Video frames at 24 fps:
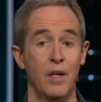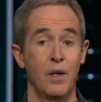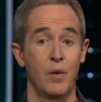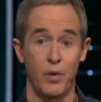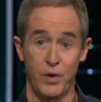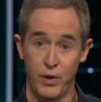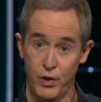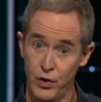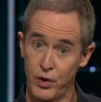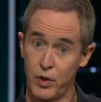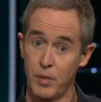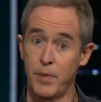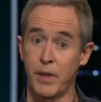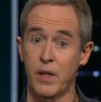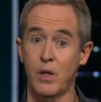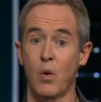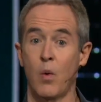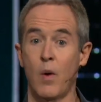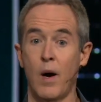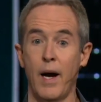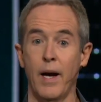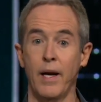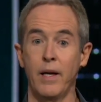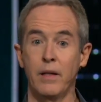when you should be
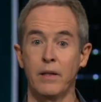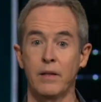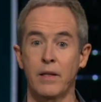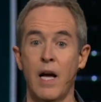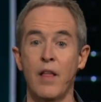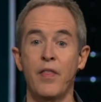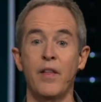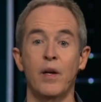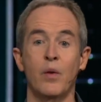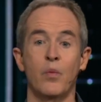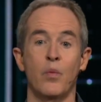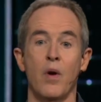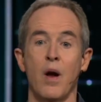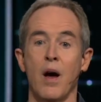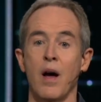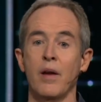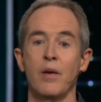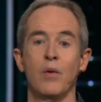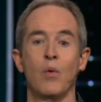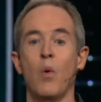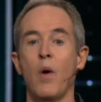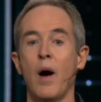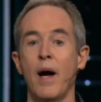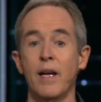quiet. I think
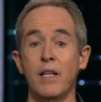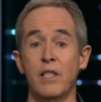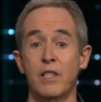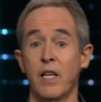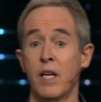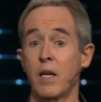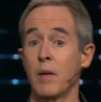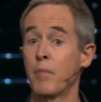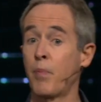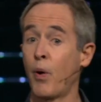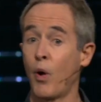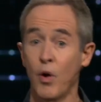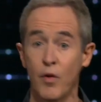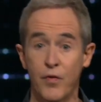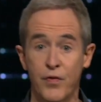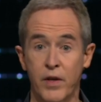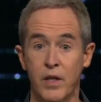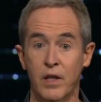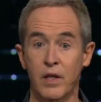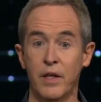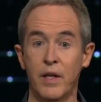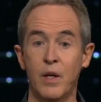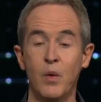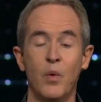Ron White said it
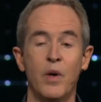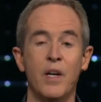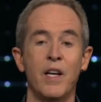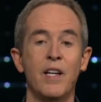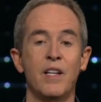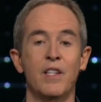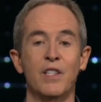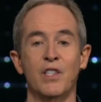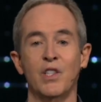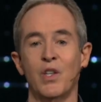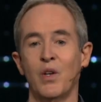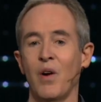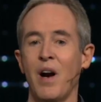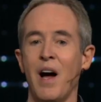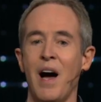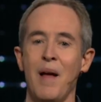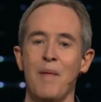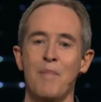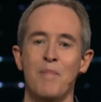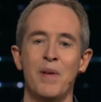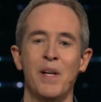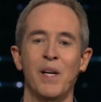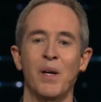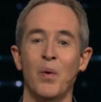perfectly when he
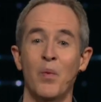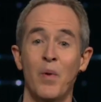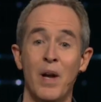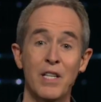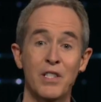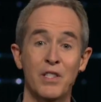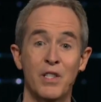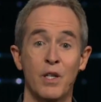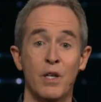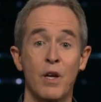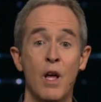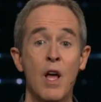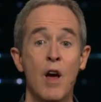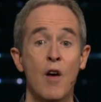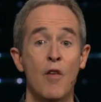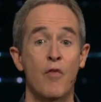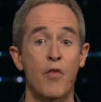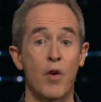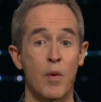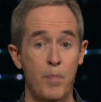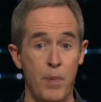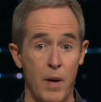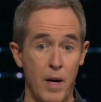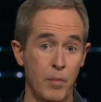described being arrested
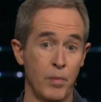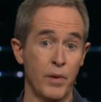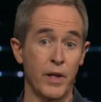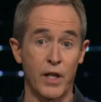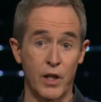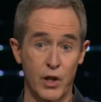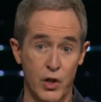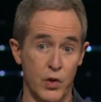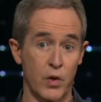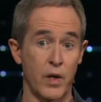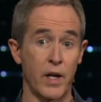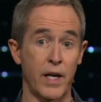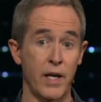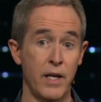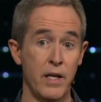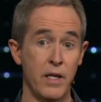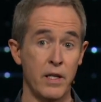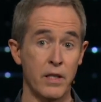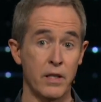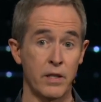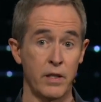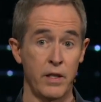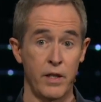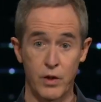for public
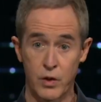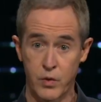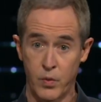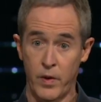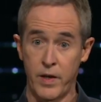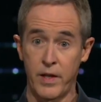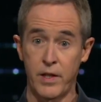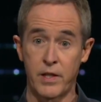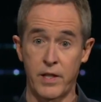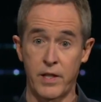drunkenness. Here's what he